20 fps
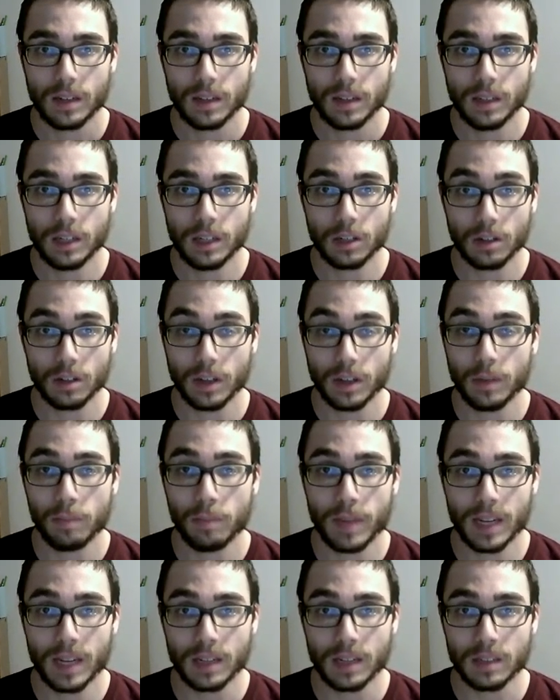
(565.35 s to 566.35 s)
yearly
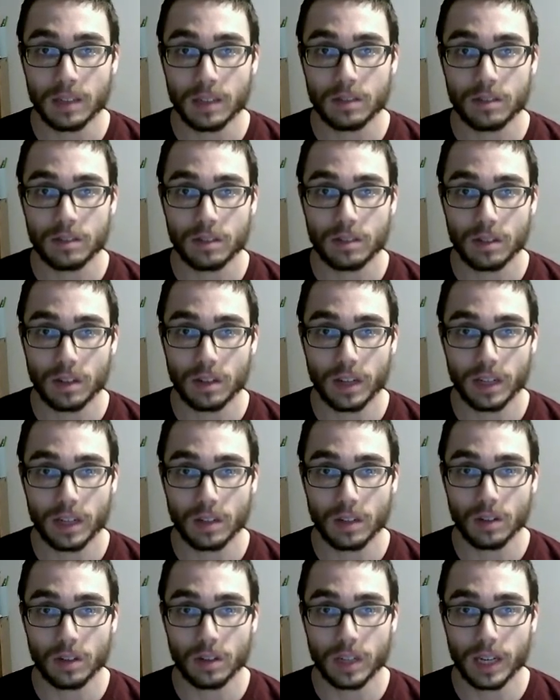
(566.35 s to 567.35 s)
mints, like
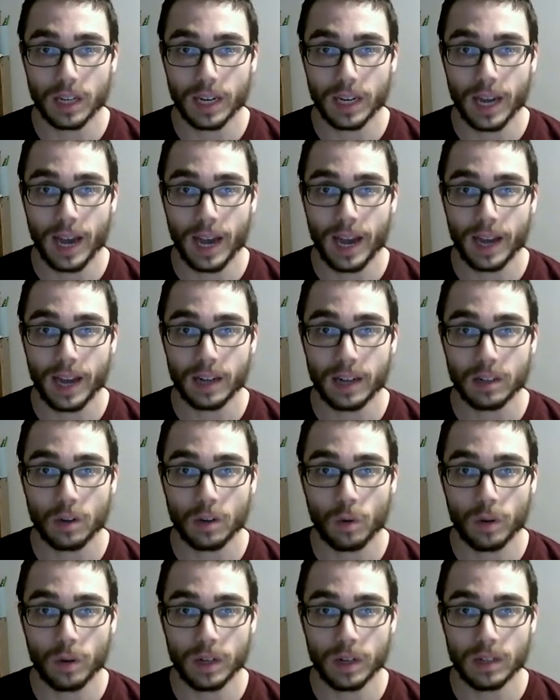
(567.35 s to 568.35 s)
looking at
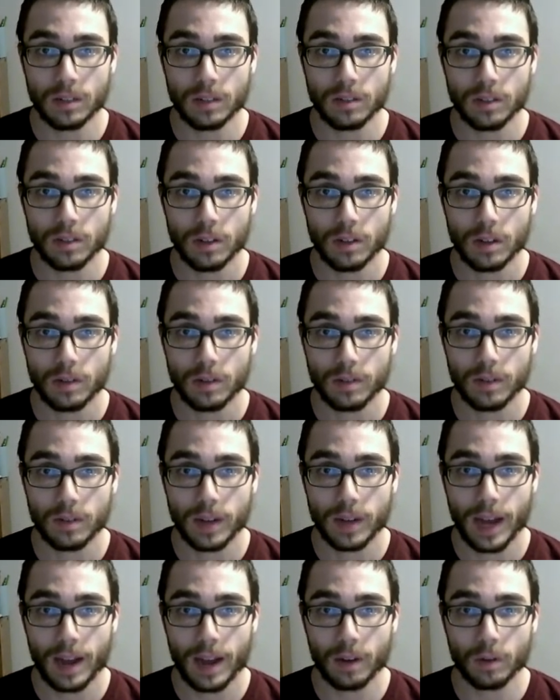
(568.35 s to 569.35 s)
coins,
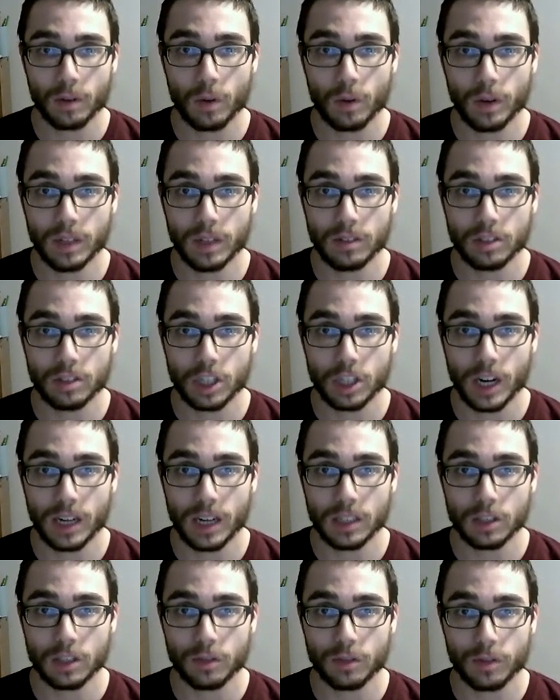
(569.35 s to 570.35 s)
how coins
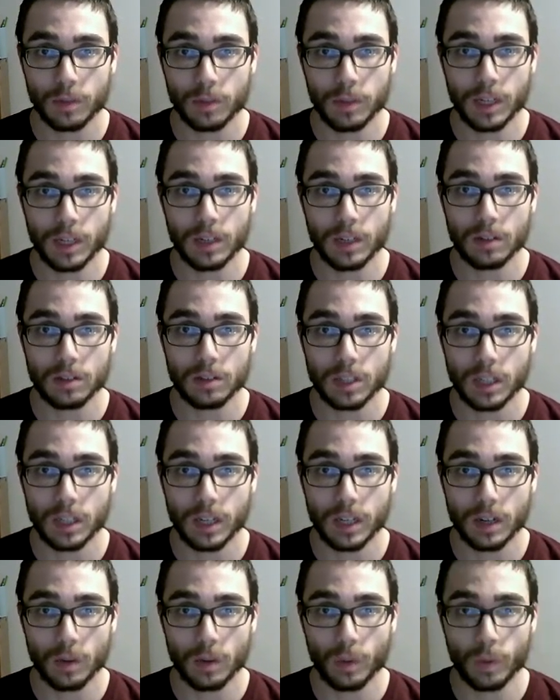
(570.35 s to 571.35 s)
changed from year to
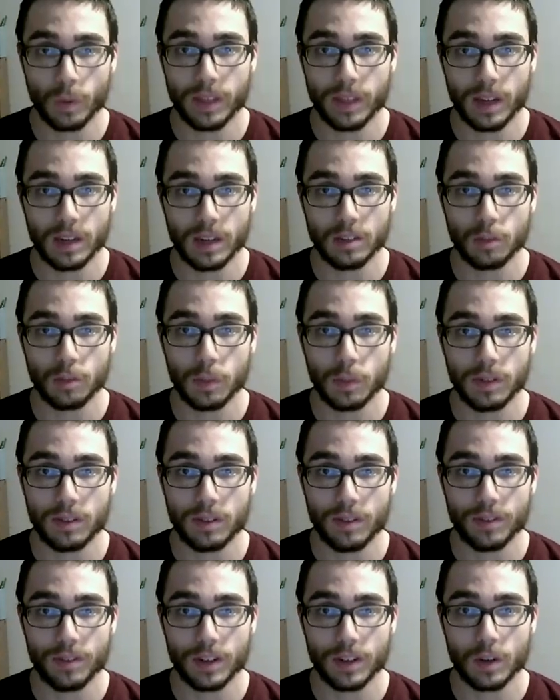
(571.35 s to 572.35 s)
year within a
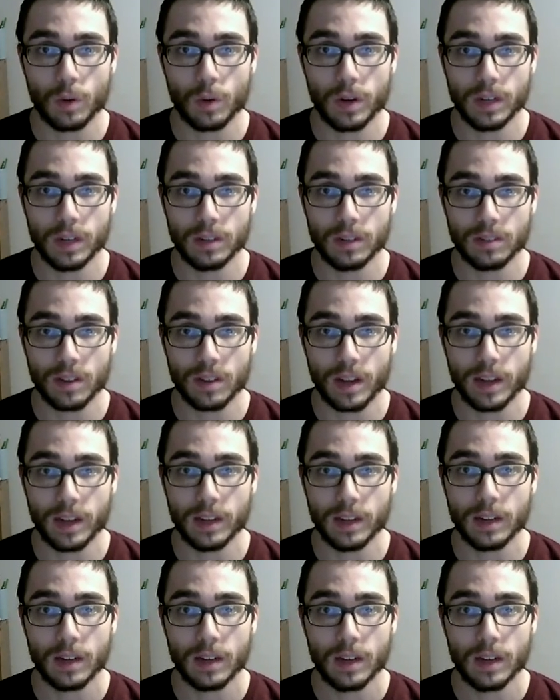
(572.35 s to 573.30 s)
specific coin design.